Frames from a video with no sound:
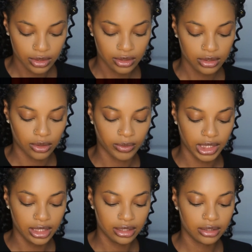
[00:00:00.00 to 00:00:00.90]
So we're
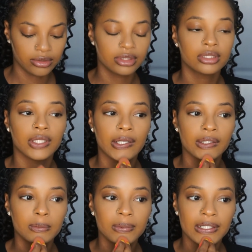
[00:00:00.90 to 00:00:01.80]
just gonna
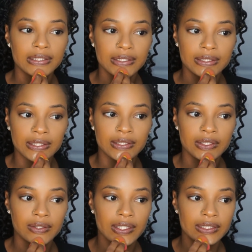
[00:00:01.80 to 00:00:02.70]
slightly press this
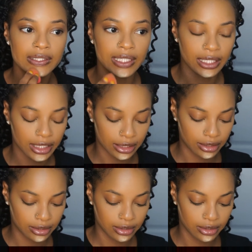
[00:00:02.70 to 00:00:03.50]
into our skin